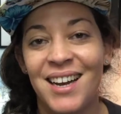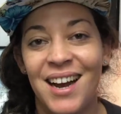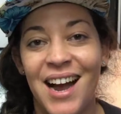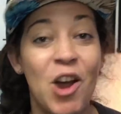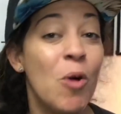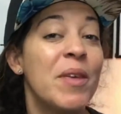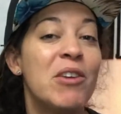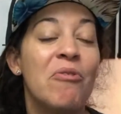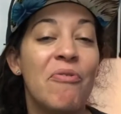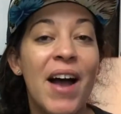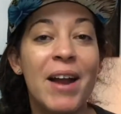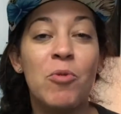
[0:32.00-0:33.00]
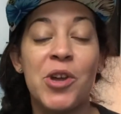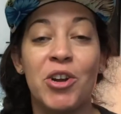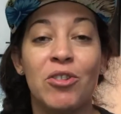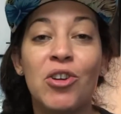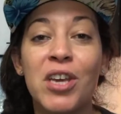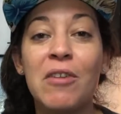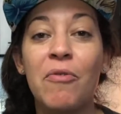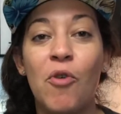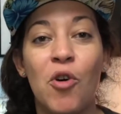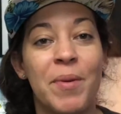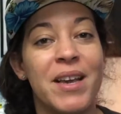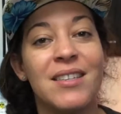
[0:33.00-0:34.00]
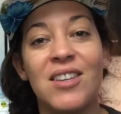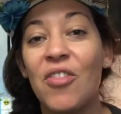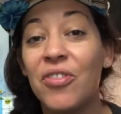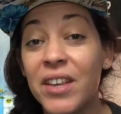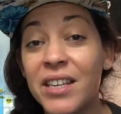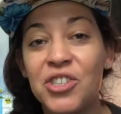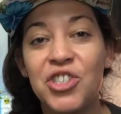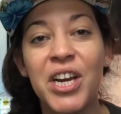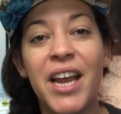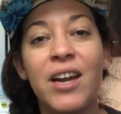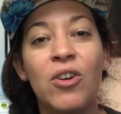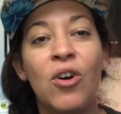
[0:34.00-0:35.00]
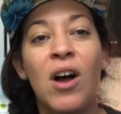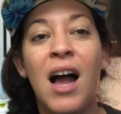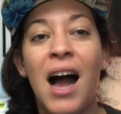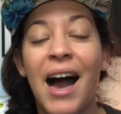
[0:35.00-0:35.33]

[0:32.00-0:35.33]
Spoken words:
I hope that you find what you're looking for because on this channel,